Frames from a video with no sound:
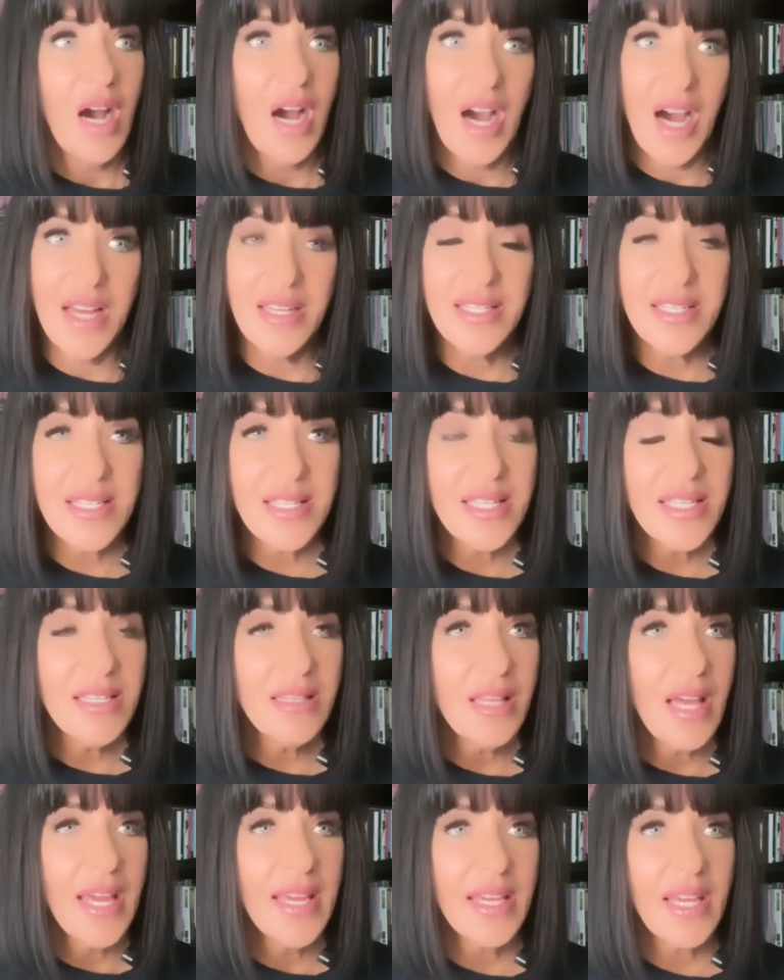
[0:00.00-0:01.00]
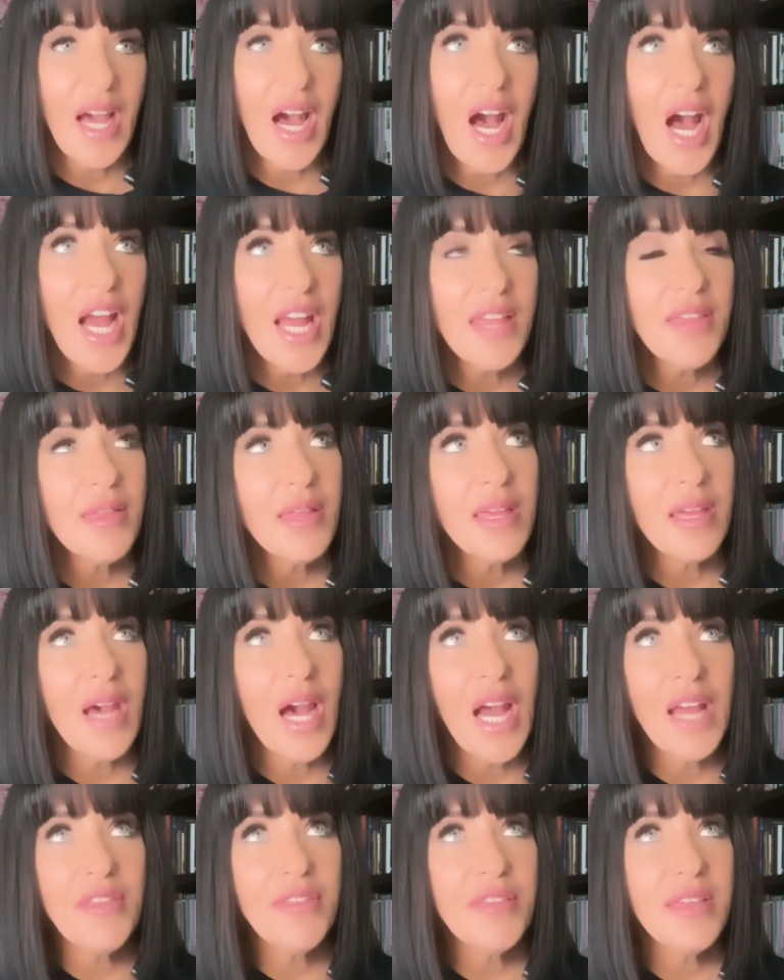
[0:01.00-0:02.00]
honestly, like I
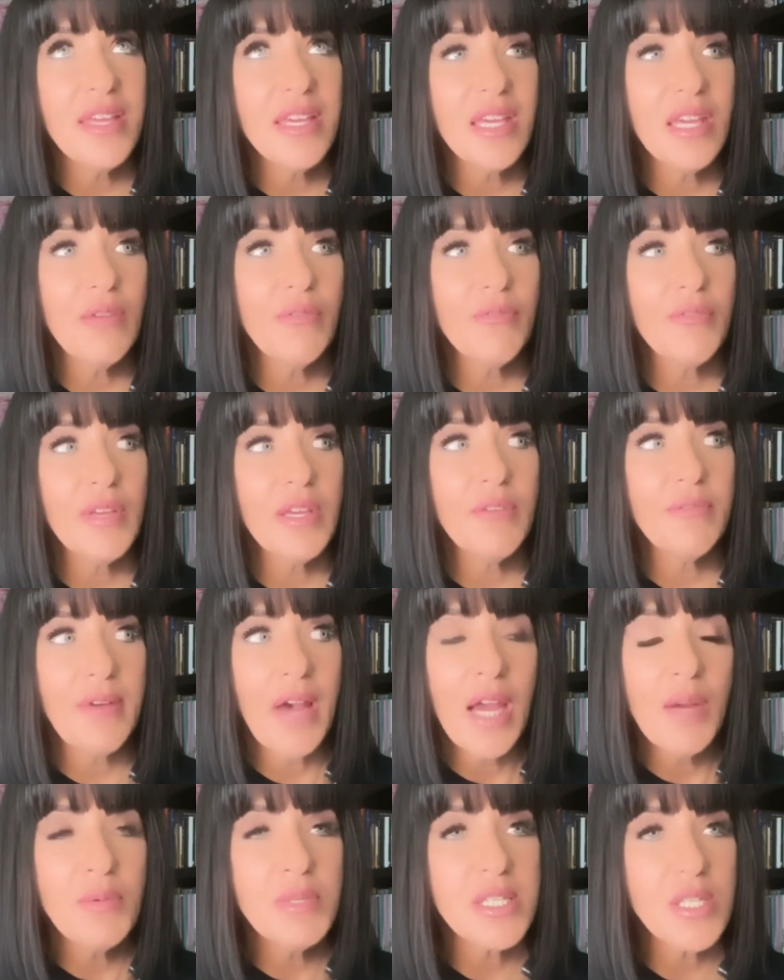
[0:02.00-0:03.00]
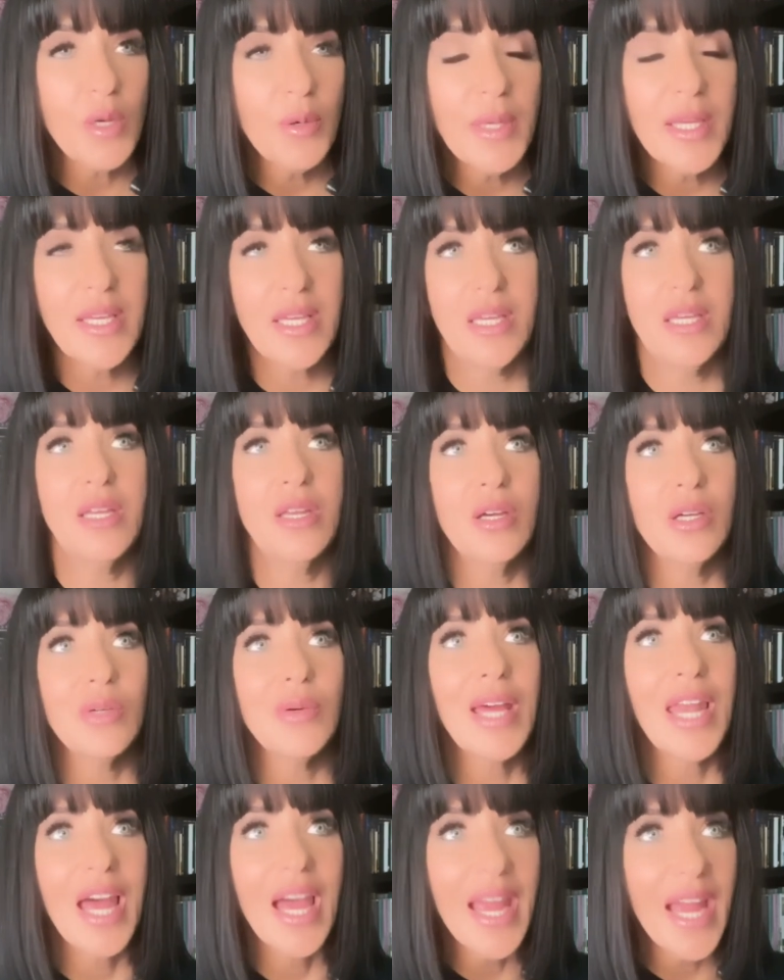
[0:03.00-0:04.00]
I think if, if I was going keto
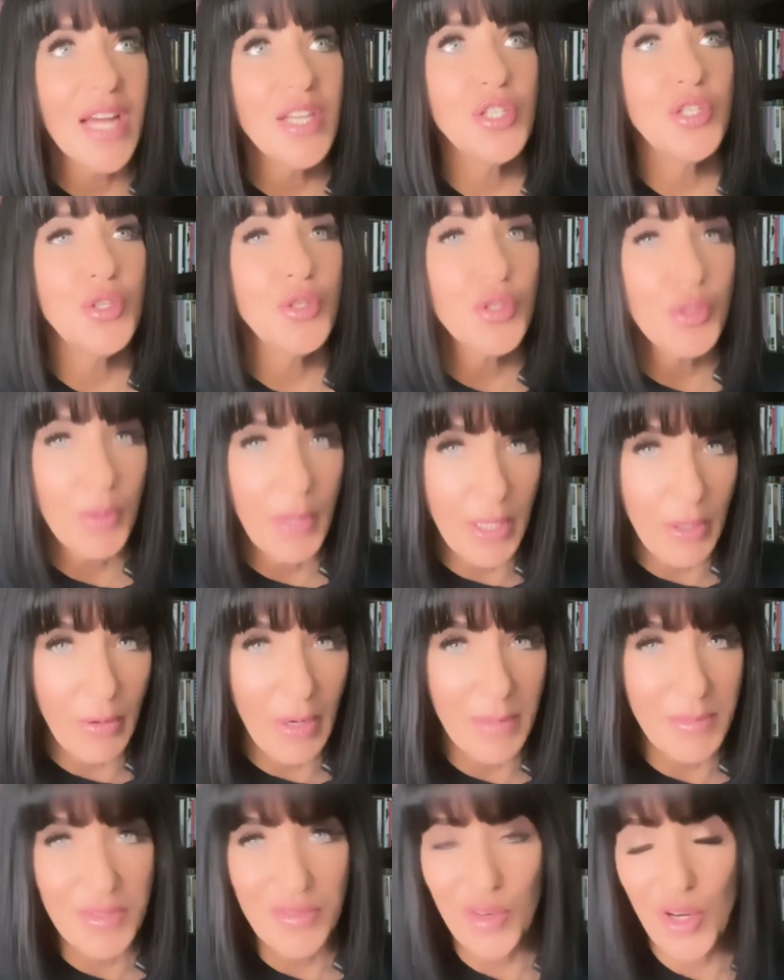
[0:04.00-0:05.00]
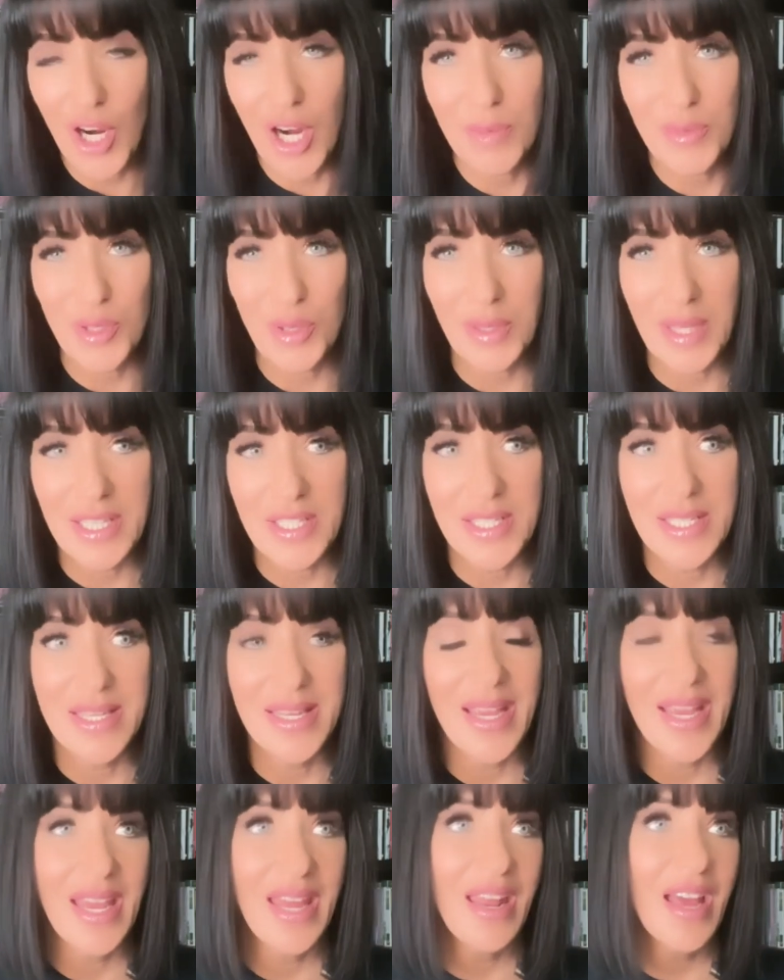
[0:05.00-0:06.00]
and I had to do 20 grams of carbs or less
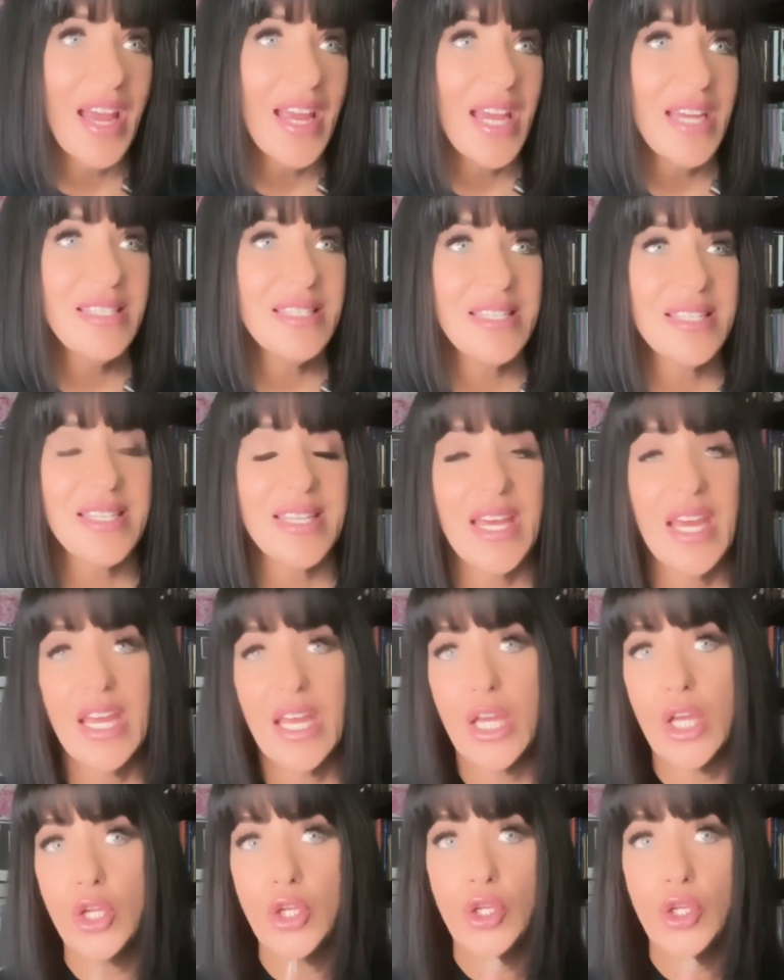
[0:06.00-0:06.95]
a day, I had to say